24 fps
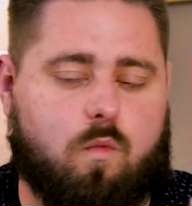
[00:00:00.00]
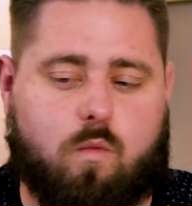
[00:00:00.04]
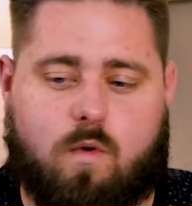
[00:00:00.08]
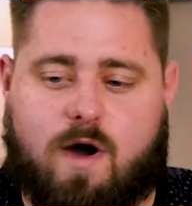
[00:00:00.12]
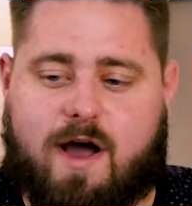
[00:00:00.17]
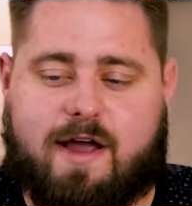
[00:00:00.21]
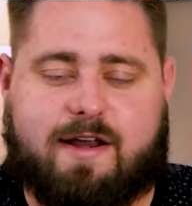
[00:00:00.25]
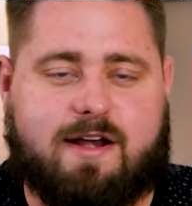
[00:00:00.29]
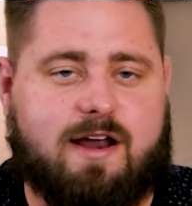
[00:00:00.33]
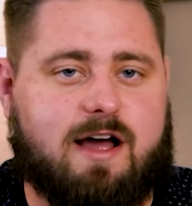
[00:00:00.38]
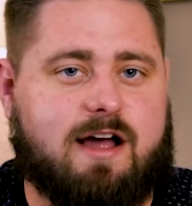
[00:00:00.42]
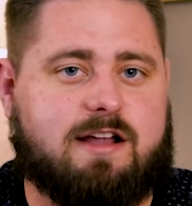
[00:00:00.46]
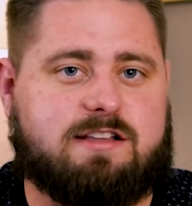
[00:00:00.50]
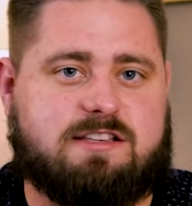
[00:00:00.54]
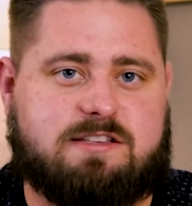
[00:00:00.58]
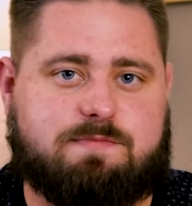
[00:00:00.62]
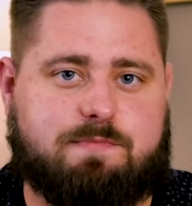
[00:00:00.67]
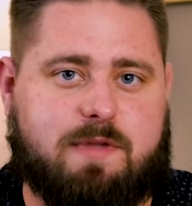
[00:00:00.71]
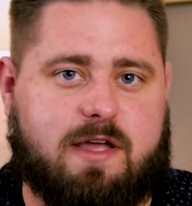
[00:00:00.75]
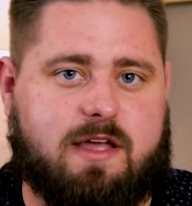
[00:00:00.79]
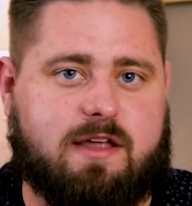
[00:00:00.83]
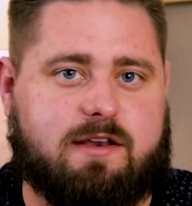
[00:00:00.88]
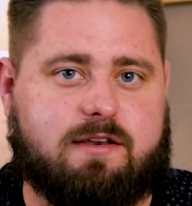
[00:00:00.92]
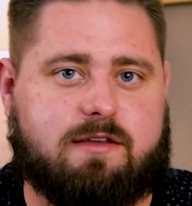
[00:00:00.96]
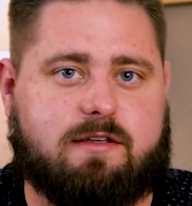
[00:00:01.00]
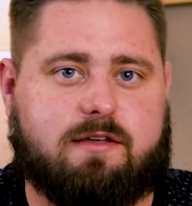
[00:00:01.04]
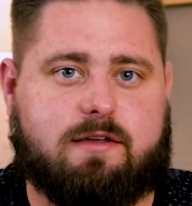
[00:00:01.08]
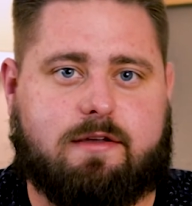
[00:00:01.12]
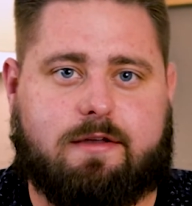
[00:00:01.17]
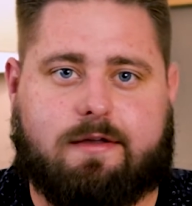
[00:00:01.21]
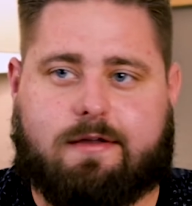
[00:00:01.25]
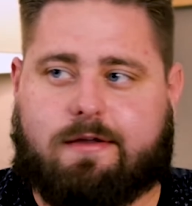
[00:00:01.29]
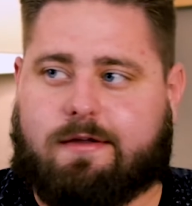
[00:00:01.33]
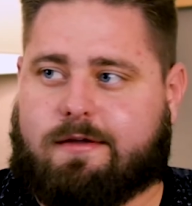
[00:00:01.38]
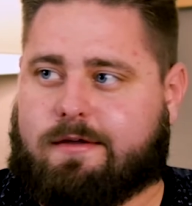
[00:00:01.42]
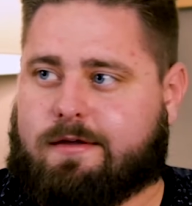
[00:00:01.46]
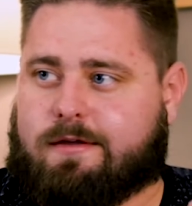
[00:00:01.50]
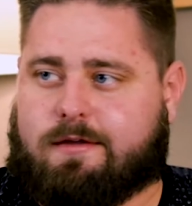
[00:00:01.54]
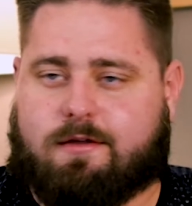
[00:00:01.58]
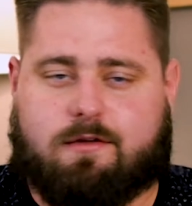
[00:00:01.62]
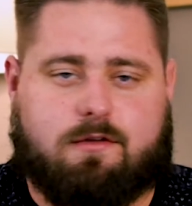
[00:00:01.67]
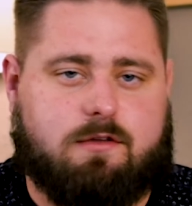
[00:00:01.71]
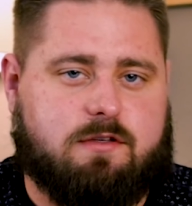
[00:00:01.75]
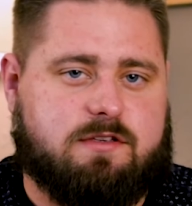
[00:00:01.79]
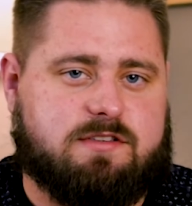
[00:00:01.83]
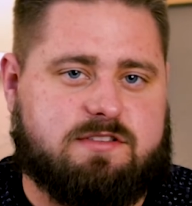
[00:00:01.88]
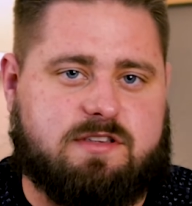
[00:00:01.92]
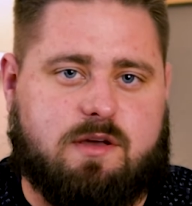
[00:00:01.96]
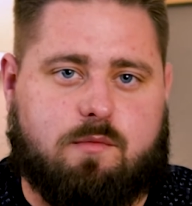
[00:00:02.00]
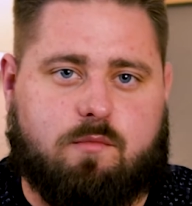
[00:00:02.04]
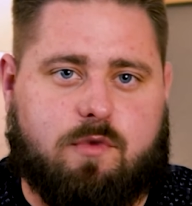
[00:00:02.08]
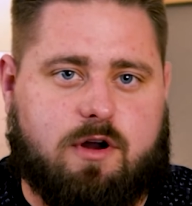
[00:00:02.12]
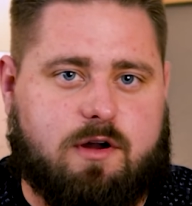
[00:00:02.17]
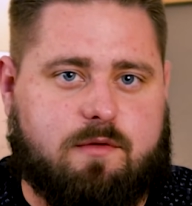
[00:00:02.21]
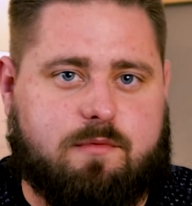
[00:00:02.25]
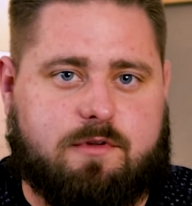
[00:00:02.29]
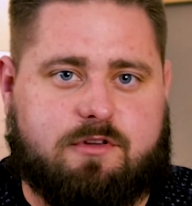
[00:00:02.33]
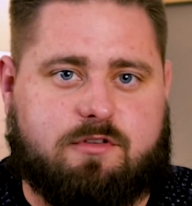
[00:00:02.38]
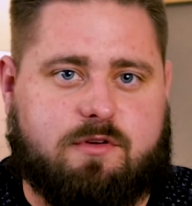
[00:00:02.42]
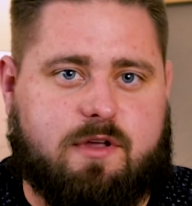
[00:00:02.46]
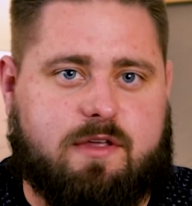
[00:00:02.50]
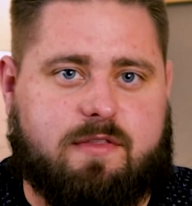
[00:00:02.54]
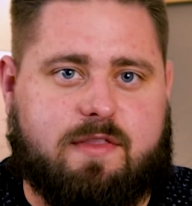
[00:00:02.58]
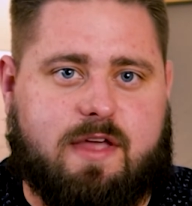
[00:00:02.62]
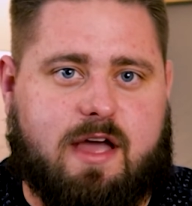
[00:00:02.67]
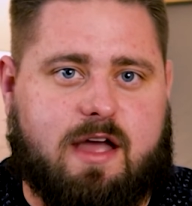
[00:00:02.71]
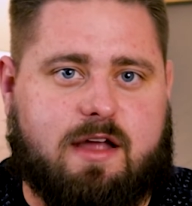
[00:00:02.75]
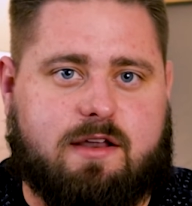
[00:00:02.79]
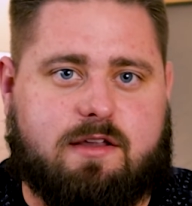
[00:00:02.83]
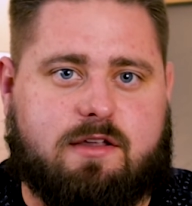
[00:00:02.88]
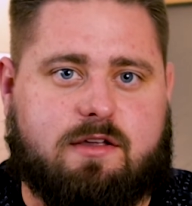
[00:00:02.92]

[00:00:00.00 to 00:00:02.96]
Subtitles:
Why not spend somewhere between that,